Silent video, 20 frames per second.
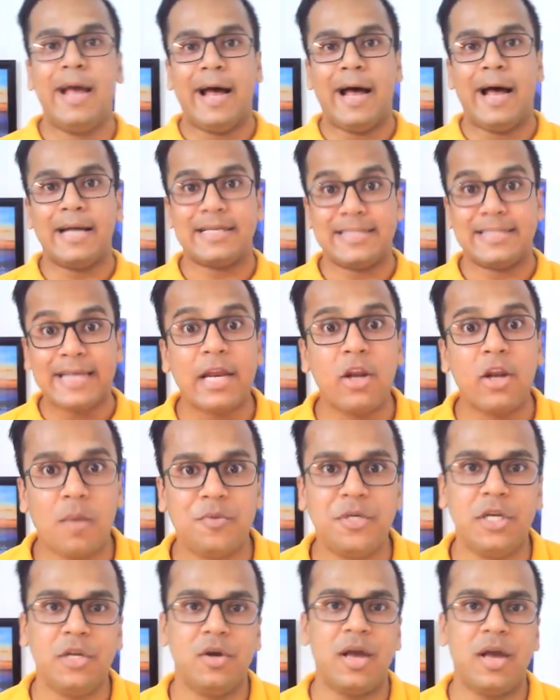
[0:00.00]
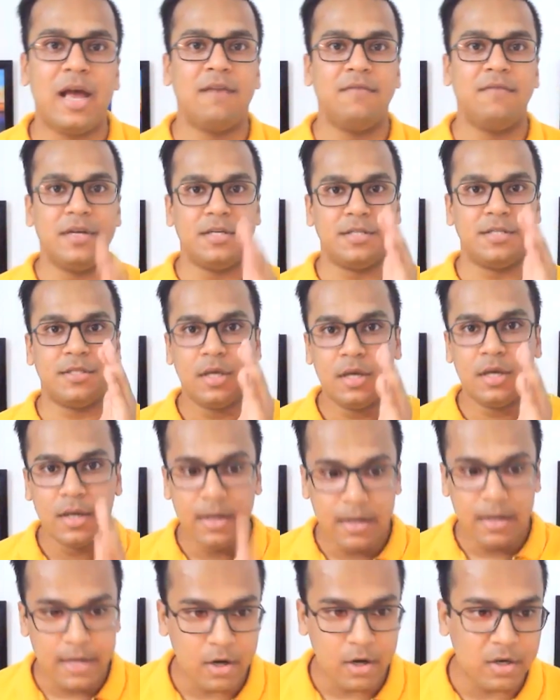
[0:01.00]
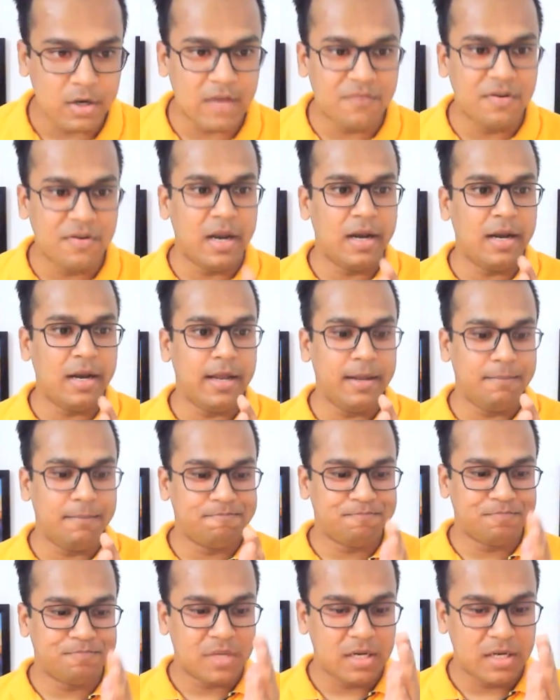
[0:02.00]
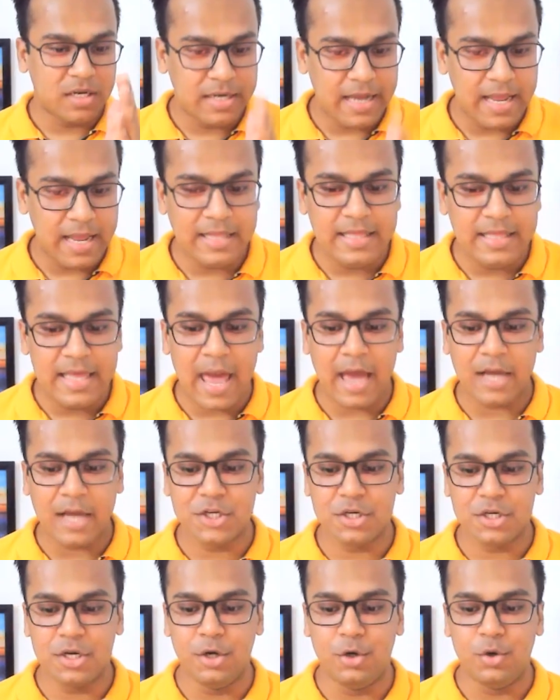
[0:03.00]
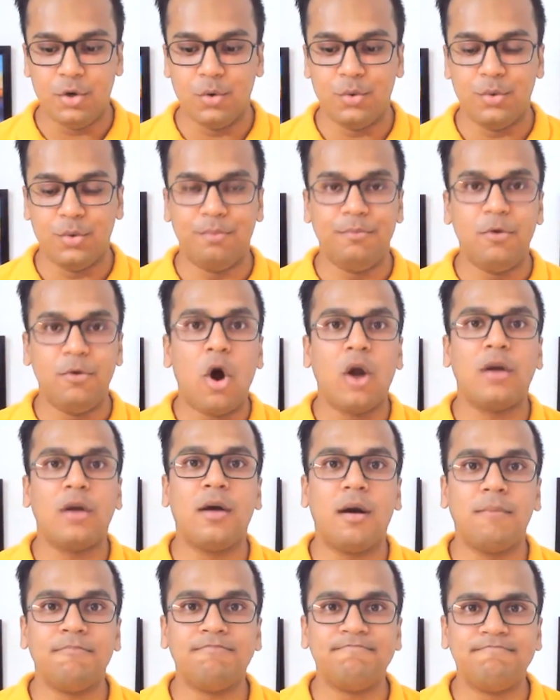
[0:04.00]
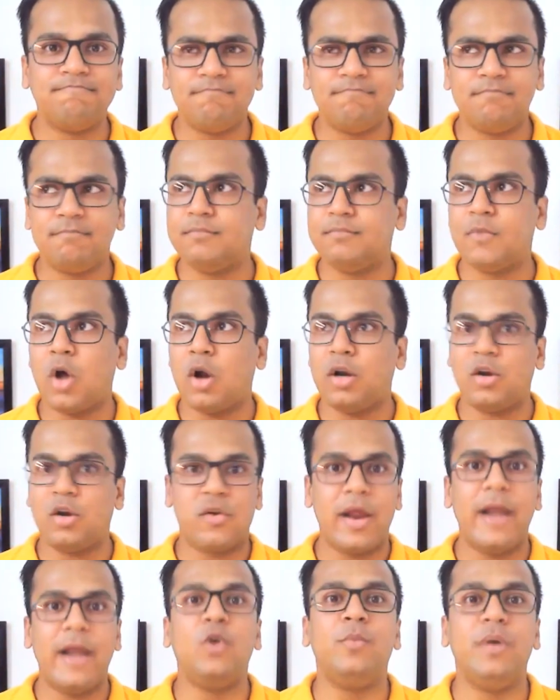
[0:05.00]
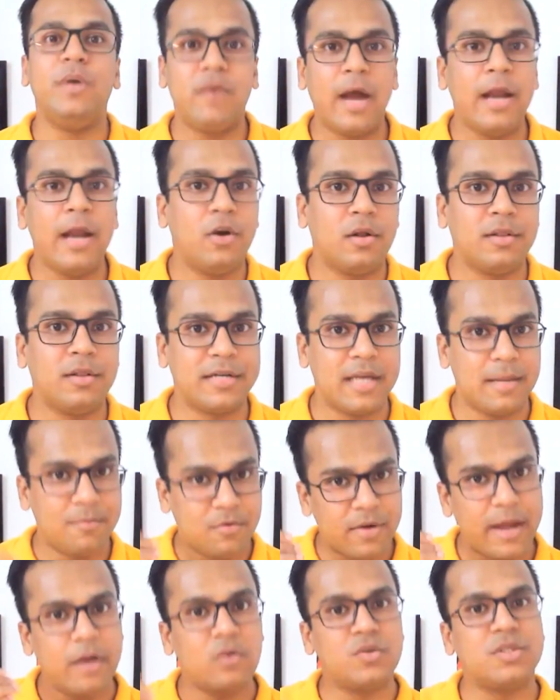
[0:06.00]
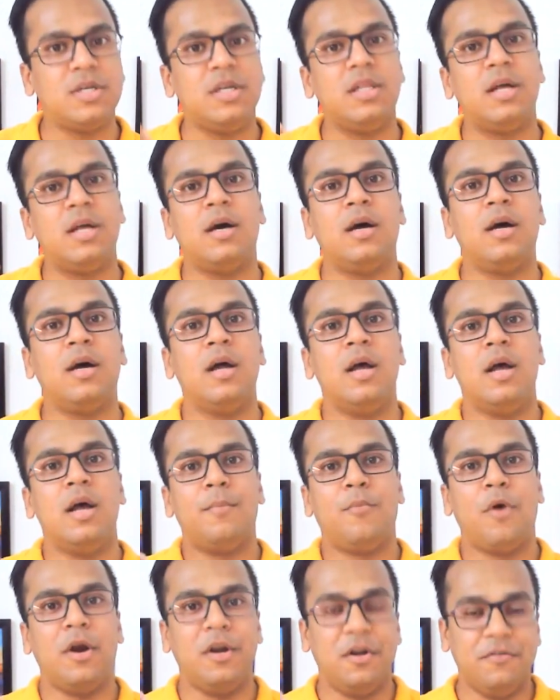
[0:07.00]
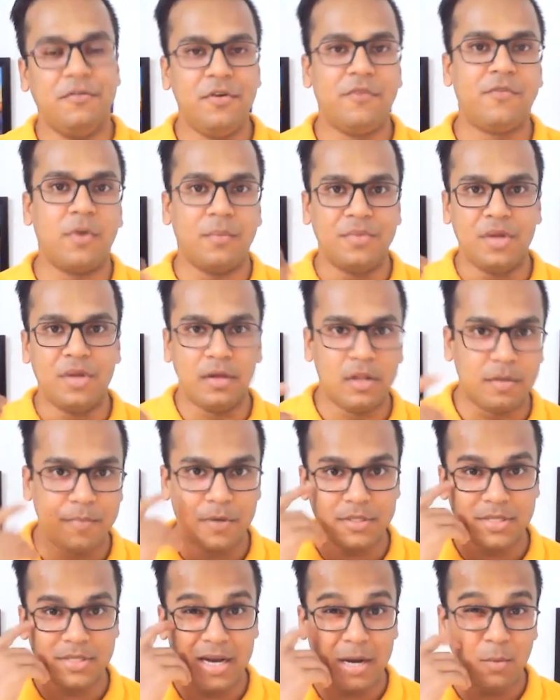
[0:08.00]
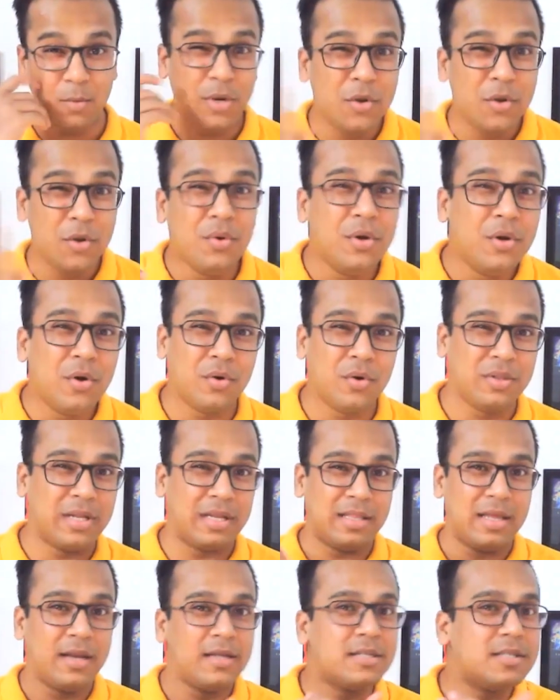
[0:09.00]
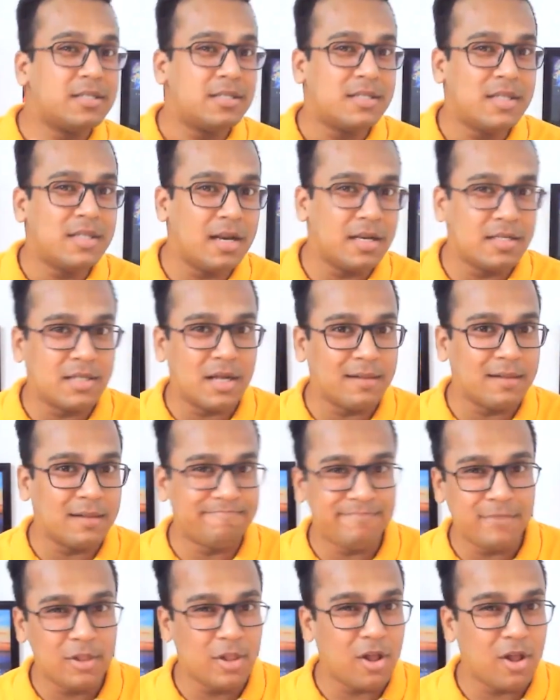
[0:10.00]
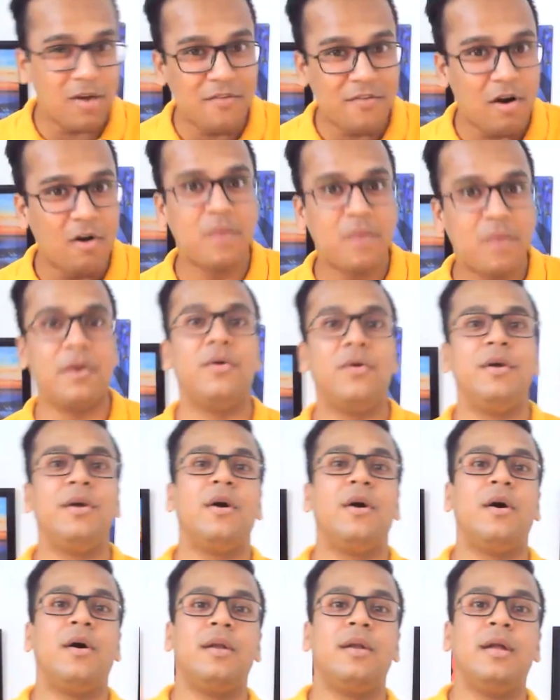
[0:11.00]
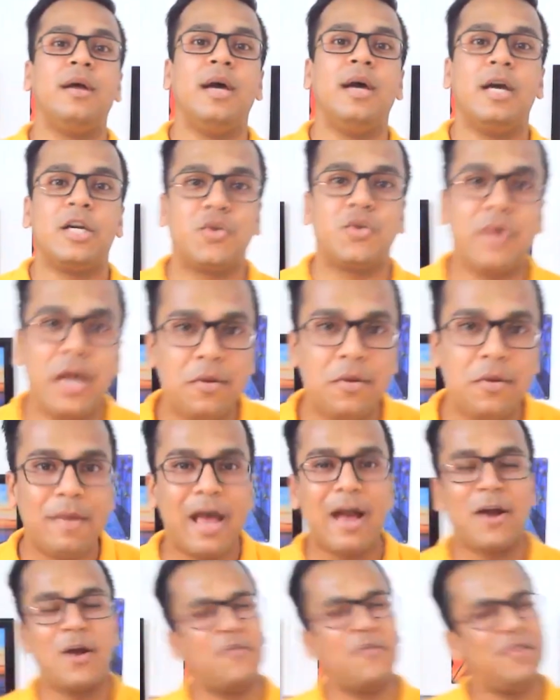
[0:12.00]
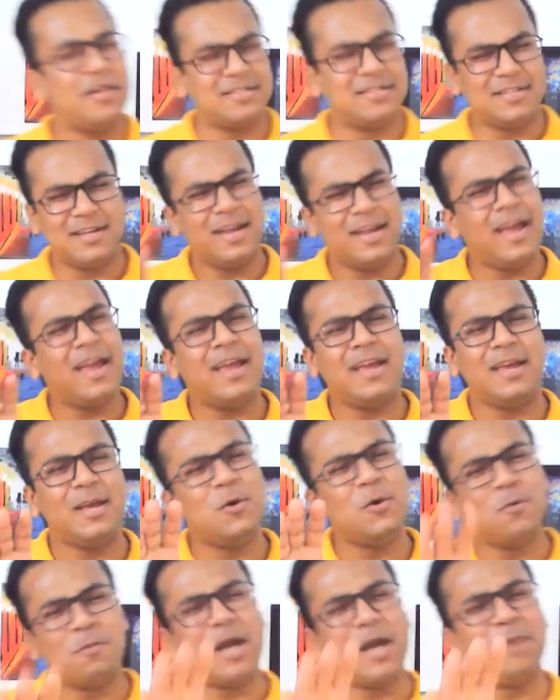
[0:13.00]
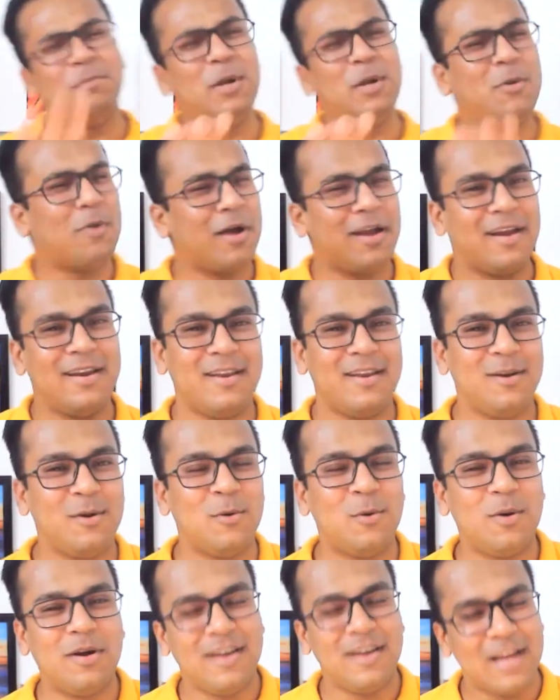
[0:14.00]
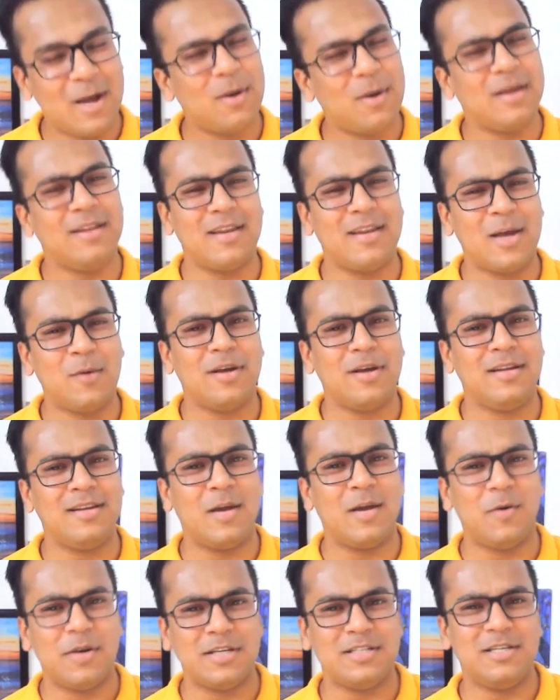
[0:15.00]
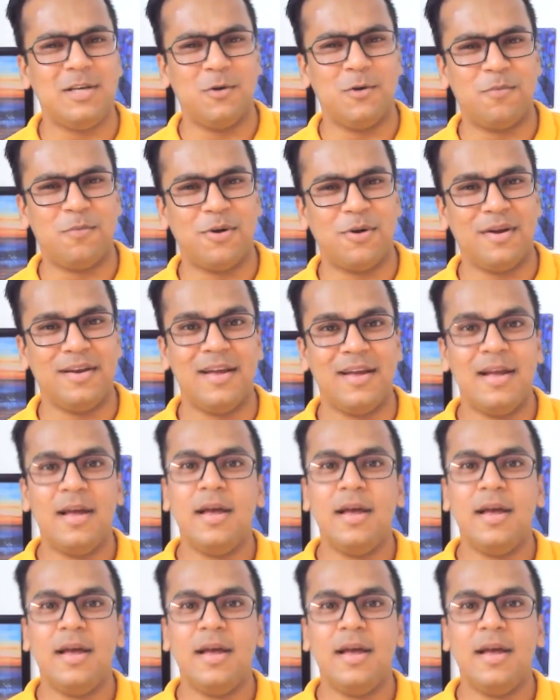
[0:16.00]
Uh, second option you have is you know definitely take the action to not not try to be right all the time try to see the point of view from the other person and when you know that there is there is a lot of argument going on try to back off and say hey you might be right you know what now i now i now i see your point